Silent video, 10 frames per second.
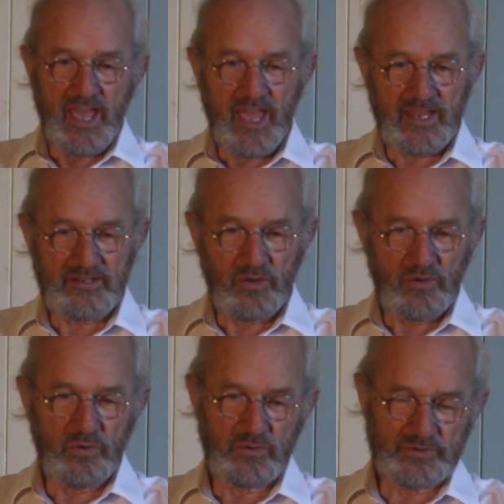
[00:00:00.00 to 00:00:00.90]
and
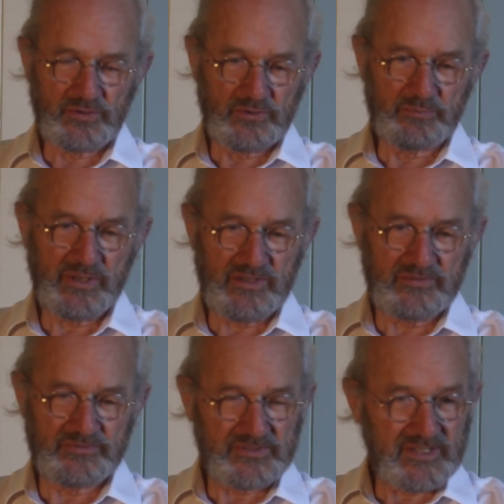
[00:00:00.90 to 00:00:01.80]
ought to be
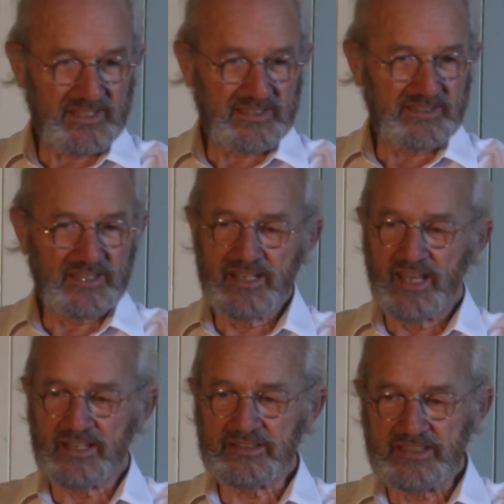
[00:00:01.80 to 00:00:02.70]
freed
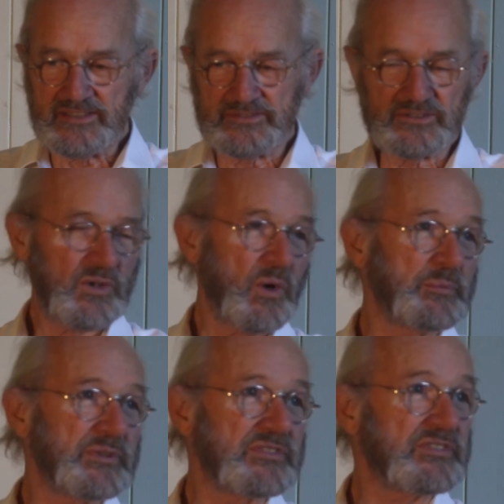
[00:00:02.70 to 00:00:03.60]
and given
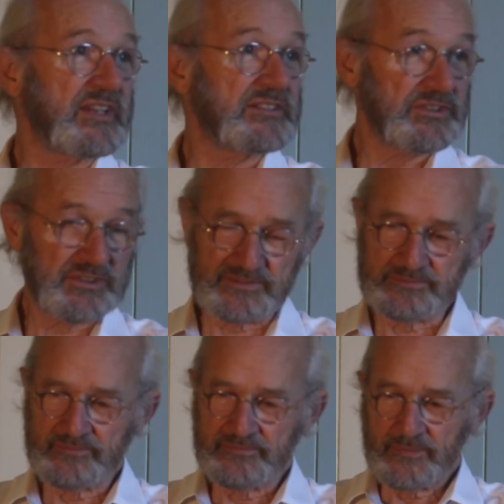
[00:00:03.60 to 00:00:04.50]
compensation.
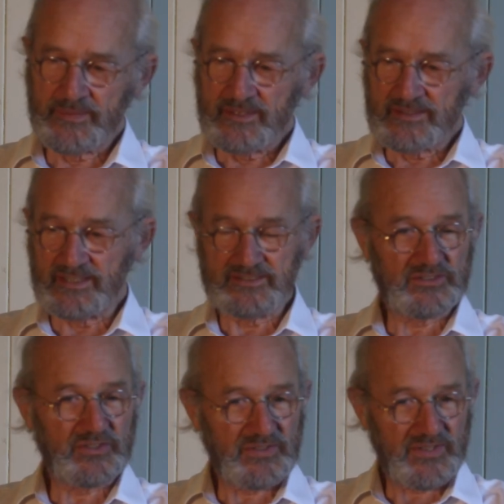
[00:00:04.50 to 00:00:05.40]
That's
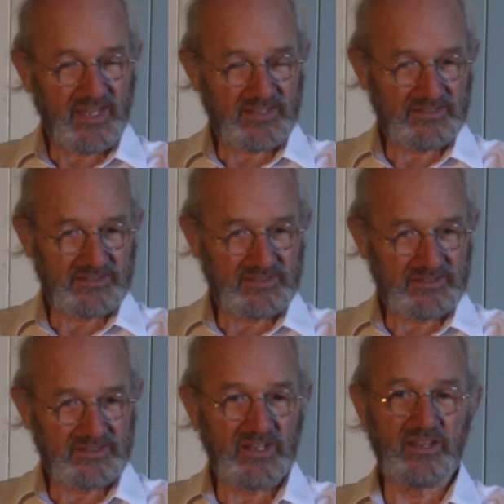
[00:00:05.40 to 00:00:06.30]

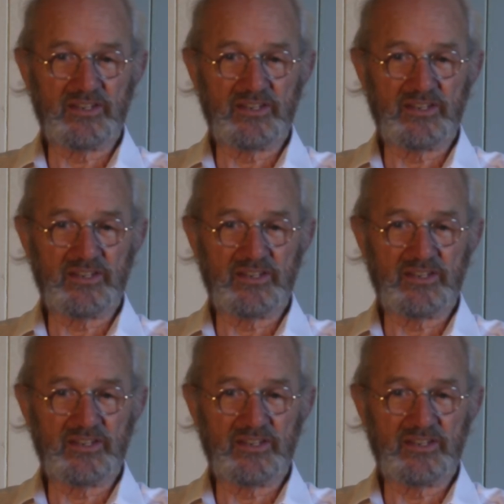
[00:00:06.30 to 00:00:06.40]
2018.